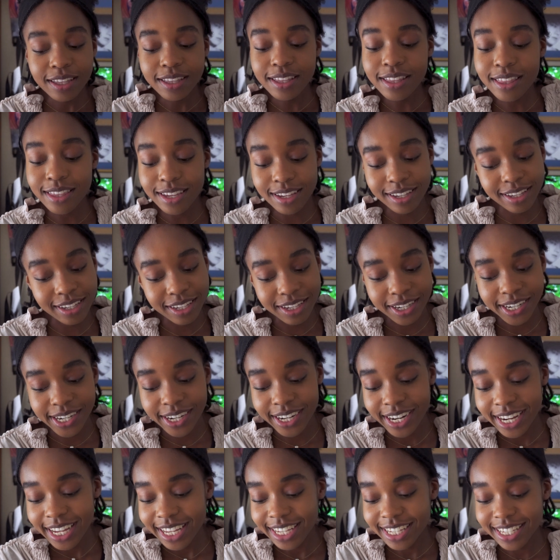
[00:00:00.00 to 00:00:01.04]
other thing
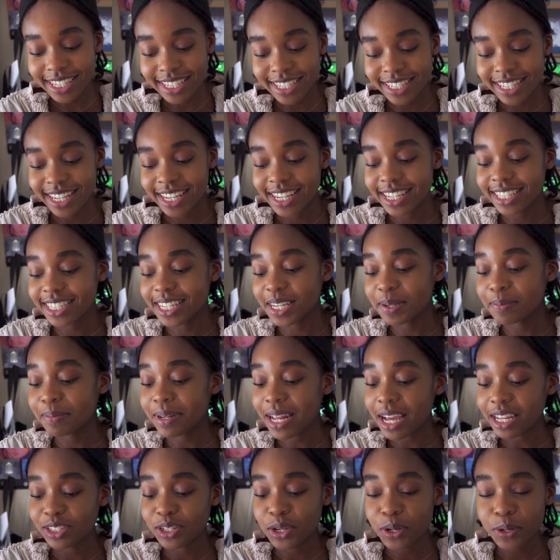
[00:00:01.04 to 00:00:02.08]
here is hitting
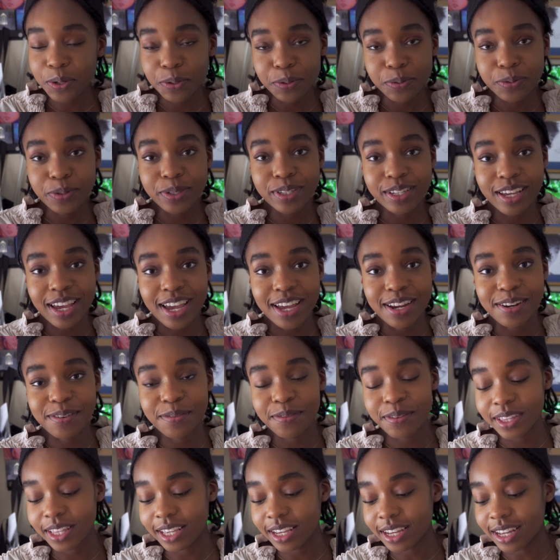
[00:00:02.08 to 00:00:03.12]
plateaus and
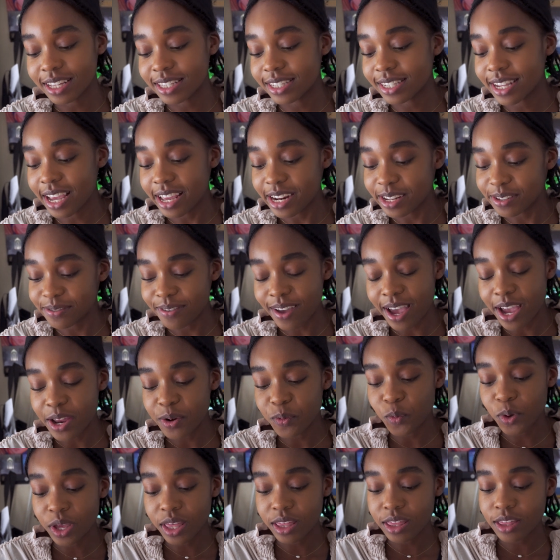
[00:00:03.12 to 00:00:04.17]
feeling
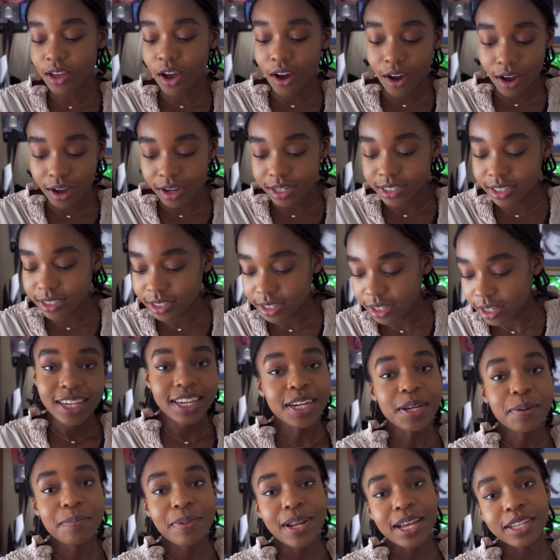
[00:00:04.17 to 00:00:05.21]
unsatisfied with art.
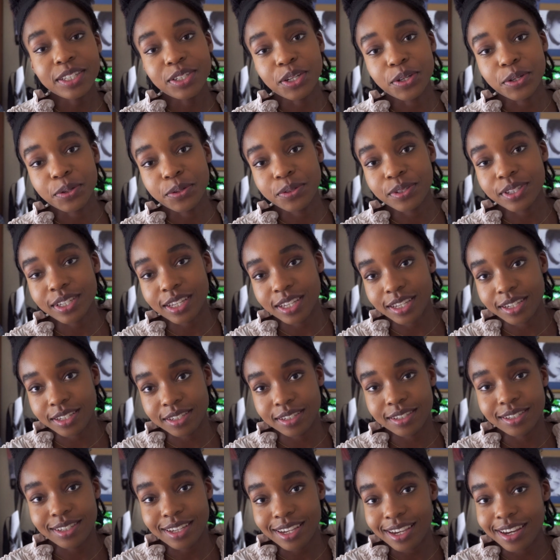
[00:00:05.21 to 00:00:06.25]
Hitting plateaus
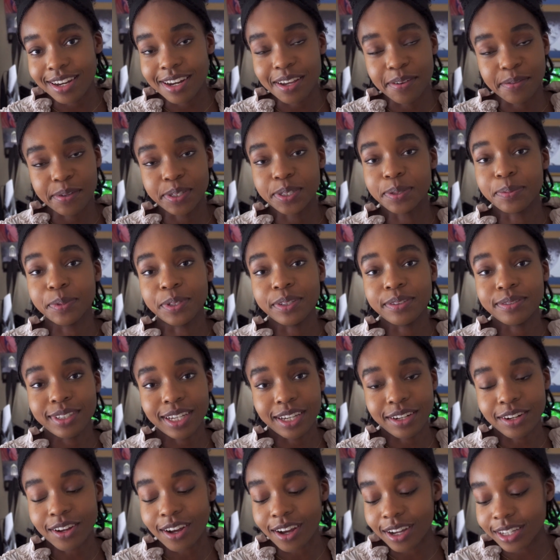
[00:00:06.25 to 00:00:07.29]
is inevitable
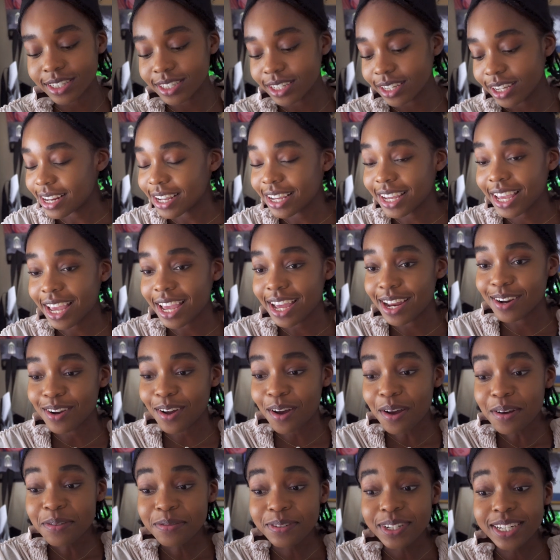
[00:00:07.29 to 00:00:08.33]
in art. It can
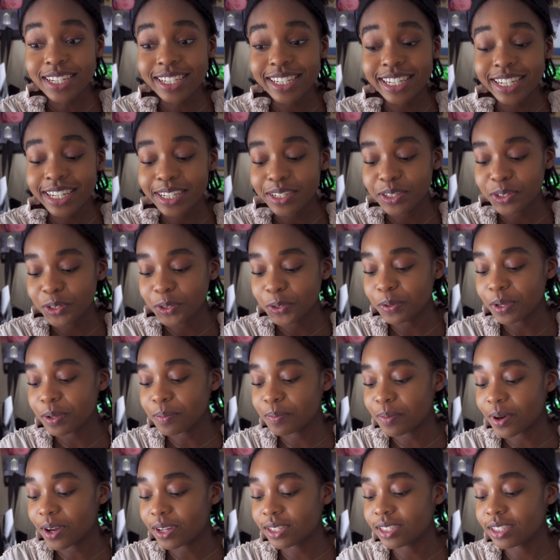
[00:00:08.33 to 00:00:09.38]
often lead to
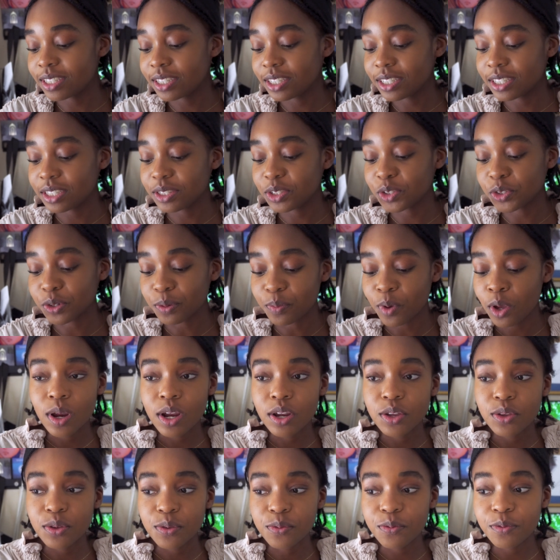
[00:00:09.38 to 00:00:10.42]
imposter syndrome,
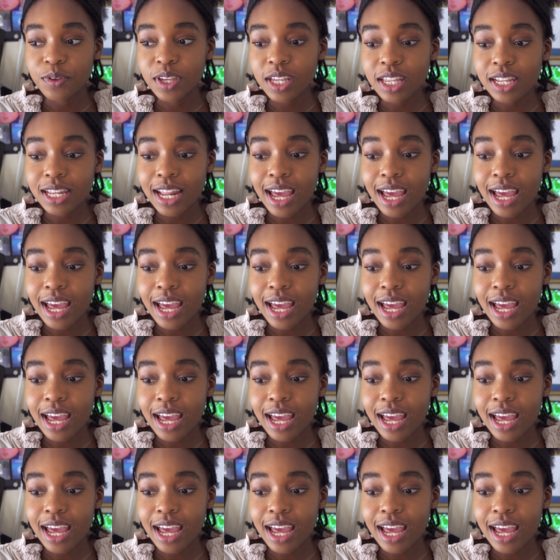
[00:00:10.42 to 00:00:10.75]
where you feel